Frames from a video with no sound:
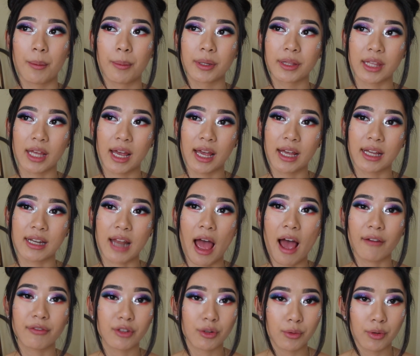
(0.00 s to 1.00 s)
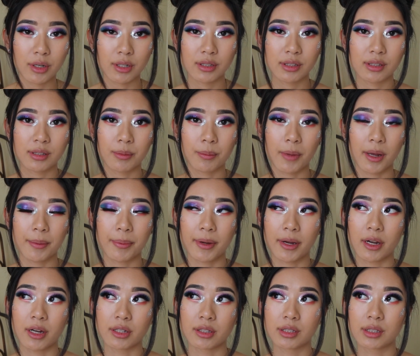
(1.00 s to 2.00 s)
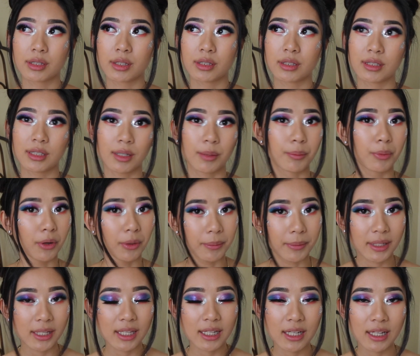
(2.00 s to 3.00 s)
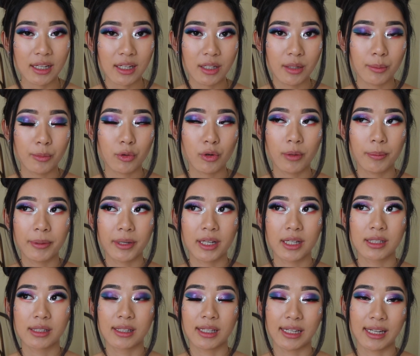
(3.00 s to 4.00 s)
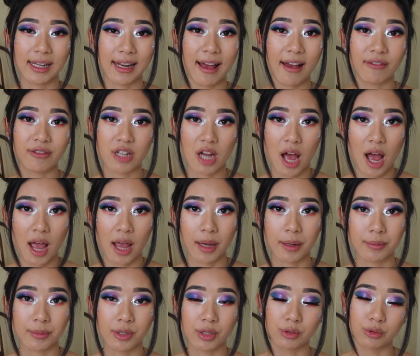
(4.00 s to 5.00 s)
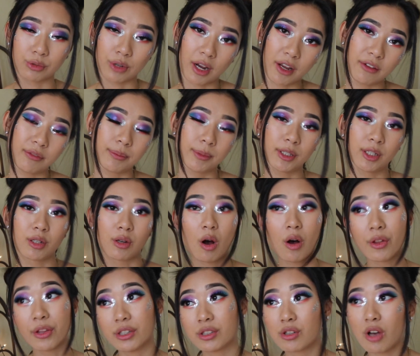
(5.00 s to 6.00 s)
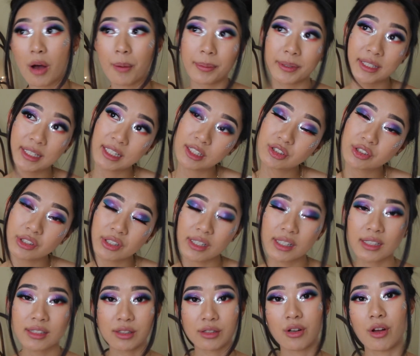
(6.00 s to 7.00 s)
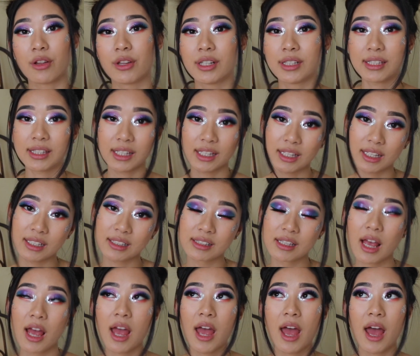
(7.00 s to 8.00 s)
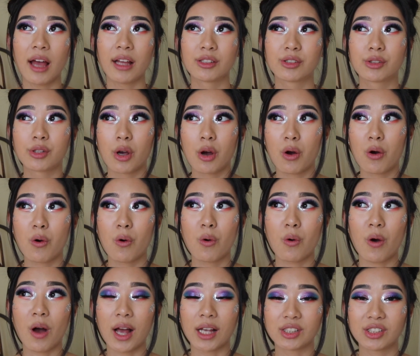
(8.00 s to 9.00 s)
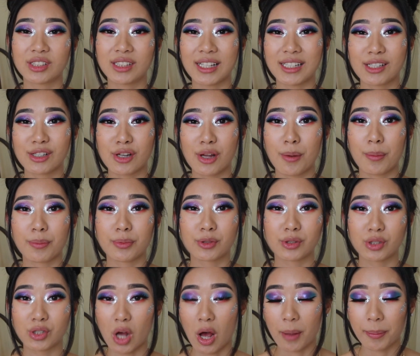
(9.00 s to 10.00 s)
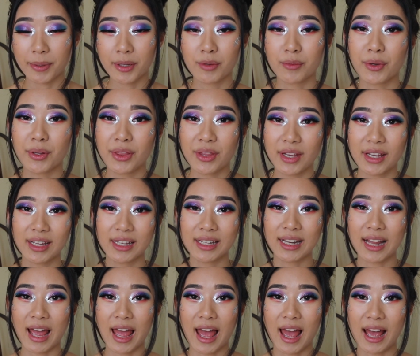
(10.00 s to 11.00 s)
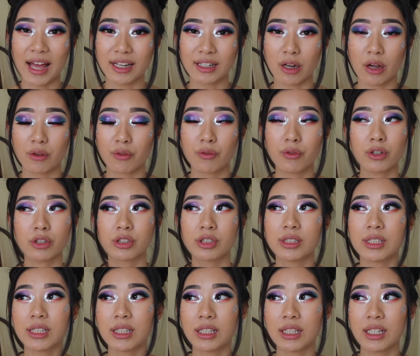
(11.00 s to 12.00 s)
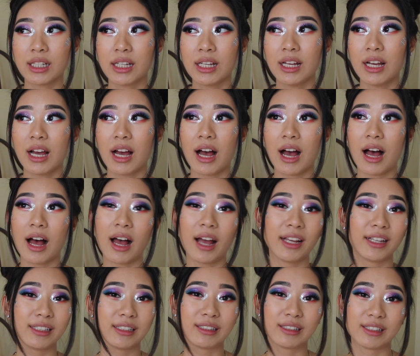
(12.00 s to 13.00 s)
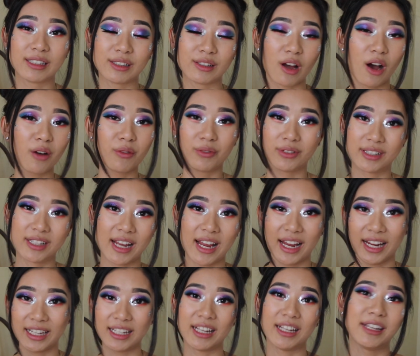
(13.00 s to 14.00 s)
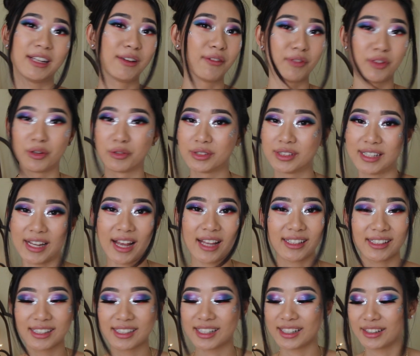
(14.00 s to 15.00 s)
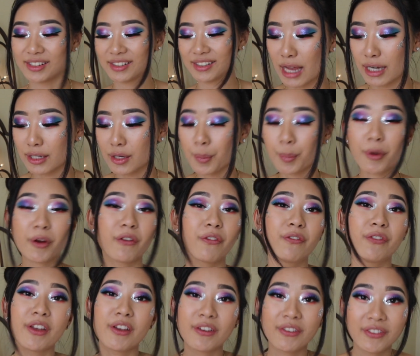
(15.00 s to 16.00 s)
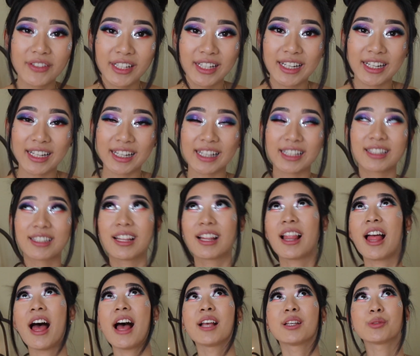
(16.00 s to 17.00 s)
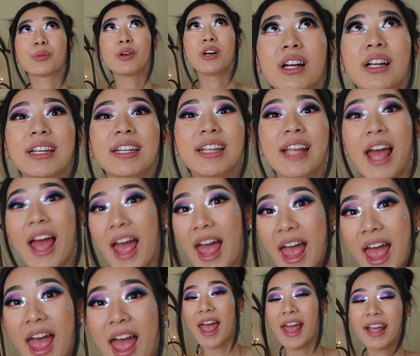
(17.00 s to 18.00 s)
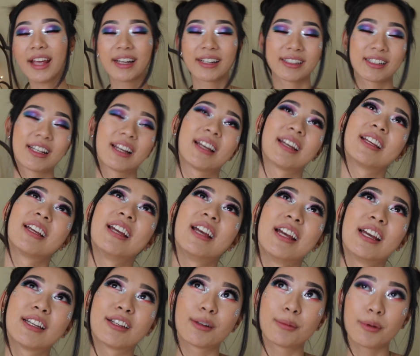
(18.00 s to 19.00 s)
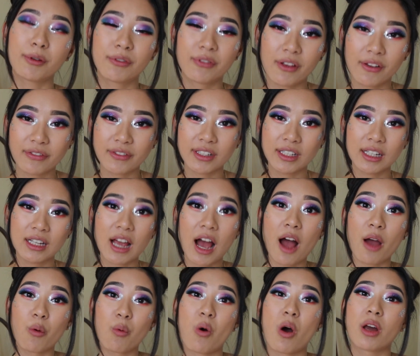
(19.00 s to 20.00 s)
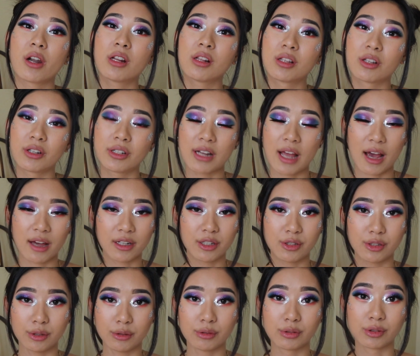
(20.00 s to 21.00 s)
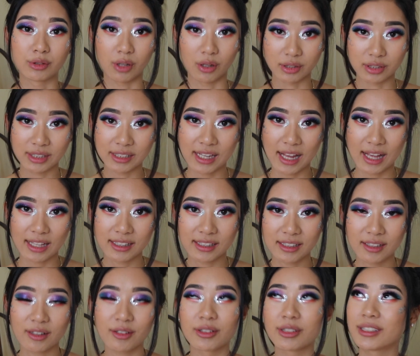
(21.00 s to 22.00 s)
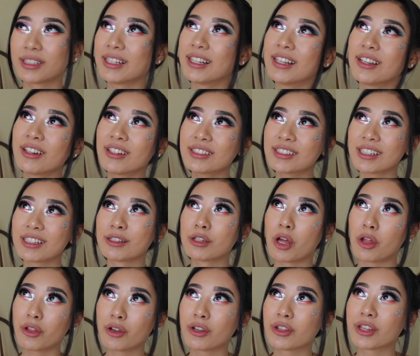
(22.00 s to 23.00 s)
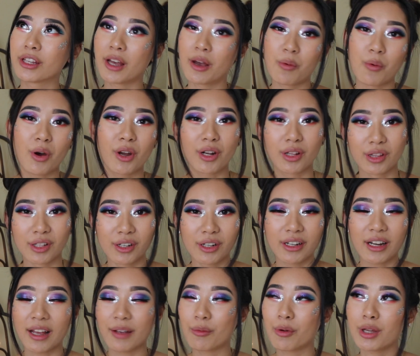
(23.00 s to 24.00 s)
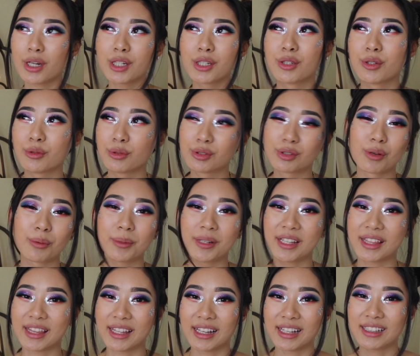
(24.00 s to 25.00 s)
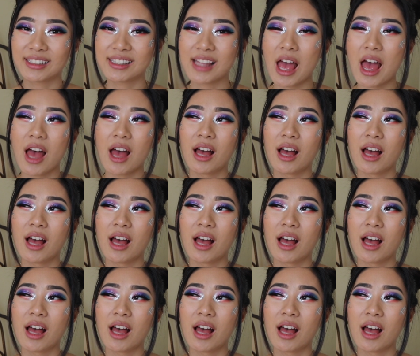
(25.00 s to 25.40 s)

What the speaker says: But then afterwards, my parents didn't put me in it anymore because they didn't have time to drive me to all these competitions and all these things. And so I just ended up stopping with it, and unfortunately, I did not retain any of those dance skills. Number 50, it's the last one, yay! Okay. Number 50, I want to learn how to do salsa dancing. Oh, see, here's another thing I want to learn. I want to do so many things.